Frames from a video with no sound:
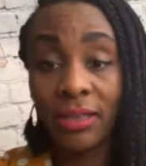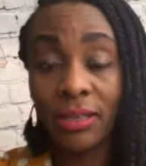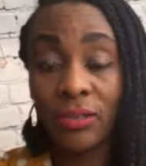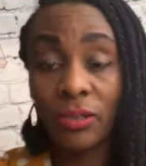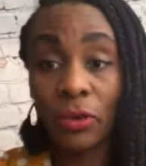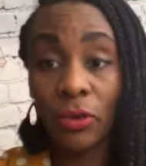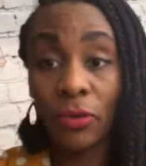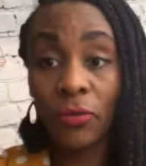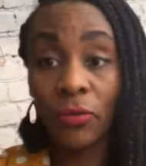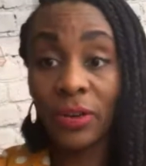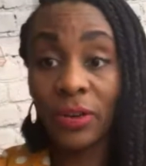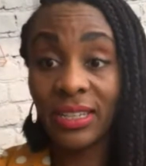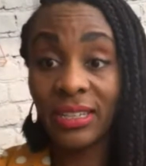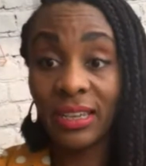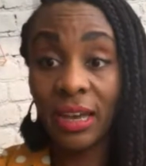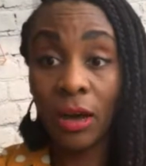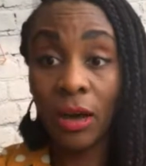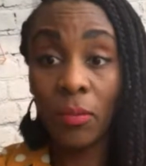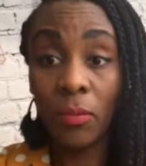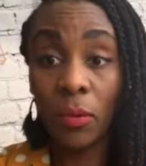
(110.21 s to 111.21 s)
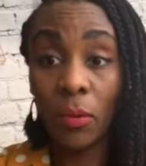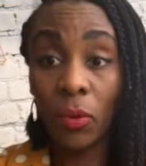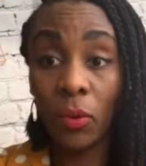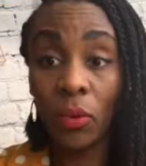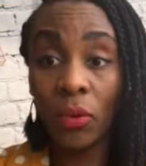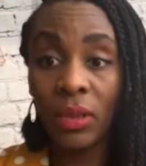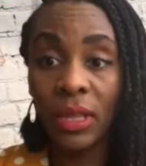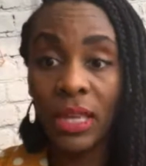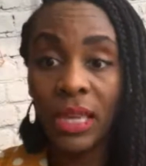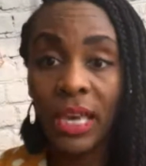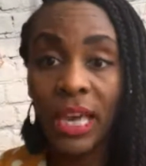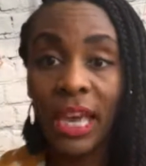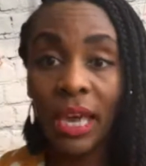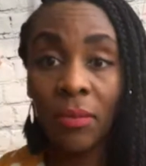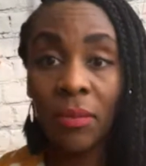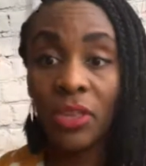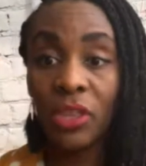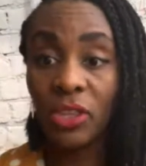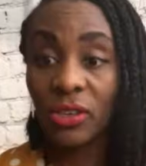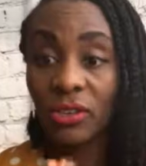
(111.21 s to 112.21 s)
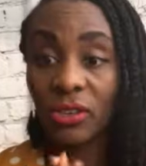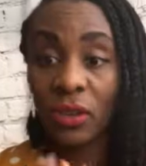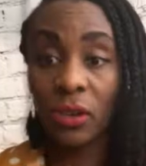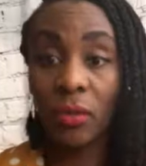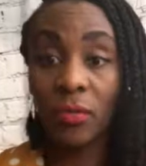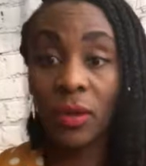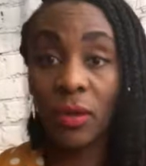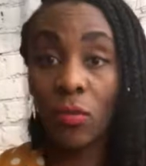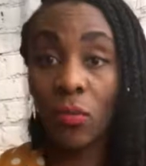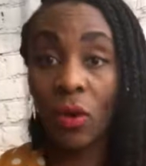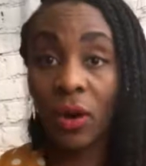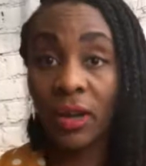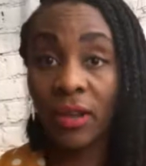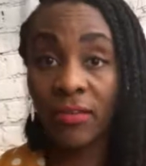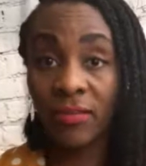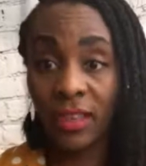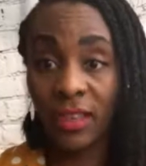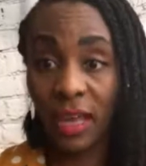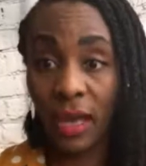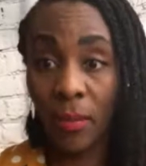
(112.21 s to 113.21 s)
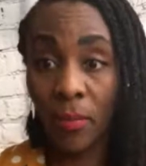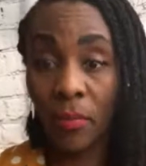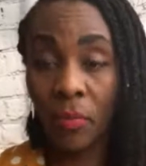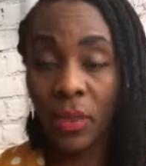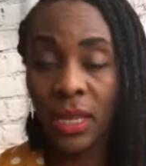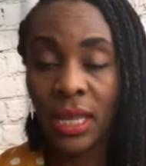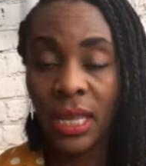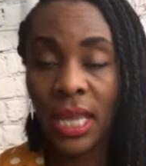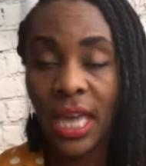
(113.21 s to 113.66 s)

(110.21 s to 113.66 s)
So for example, image is going to be one of them,